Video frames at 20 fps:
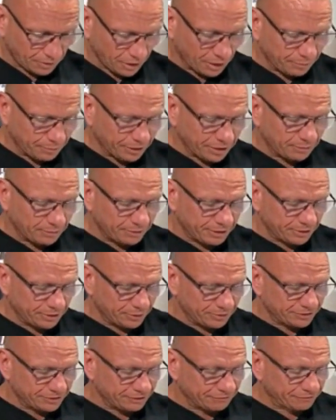I'm going to be
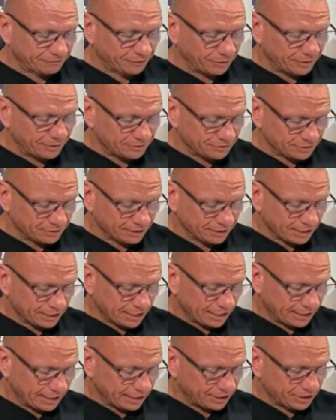using first,
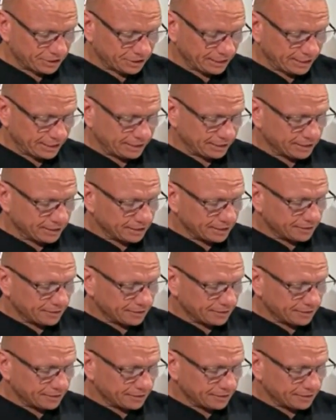initially,